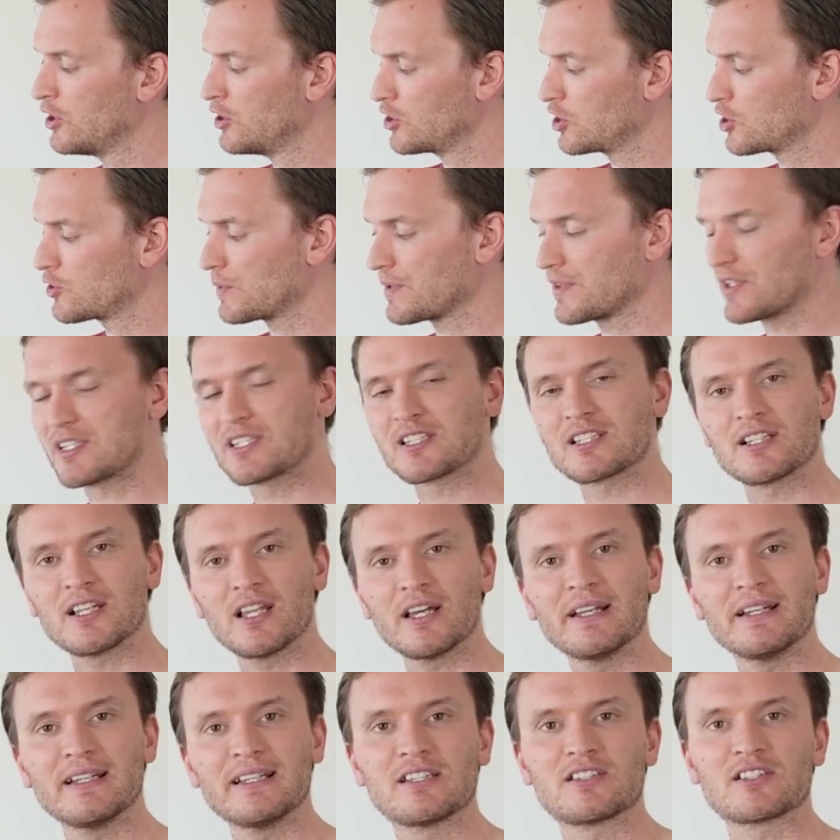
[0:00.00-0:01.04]
just with a
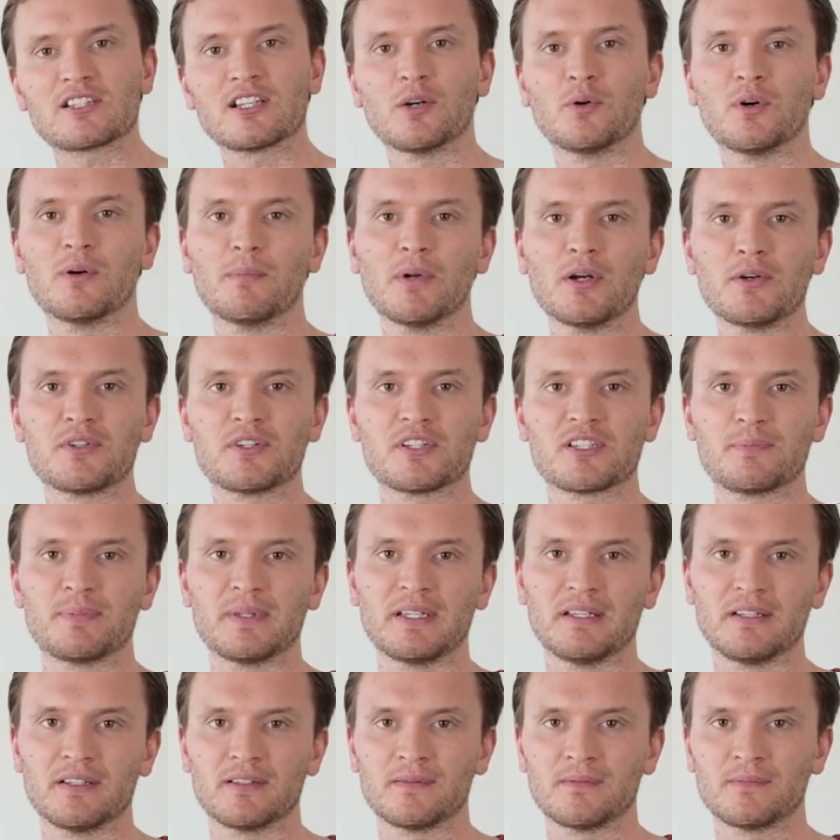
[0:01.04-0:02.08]
slightly slower motor
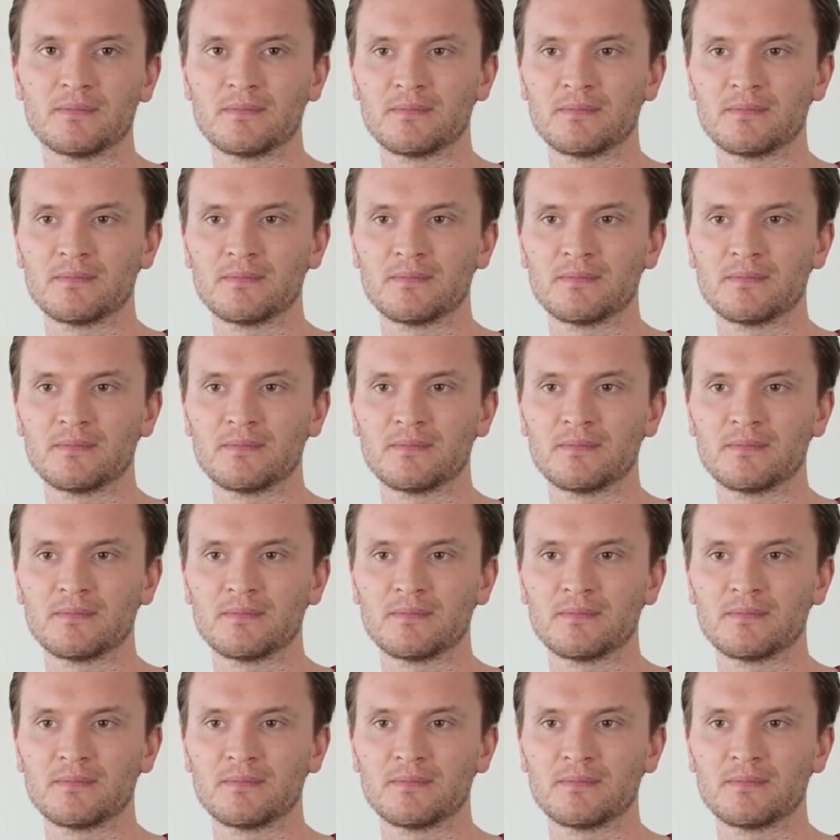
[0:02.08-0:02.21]
speed.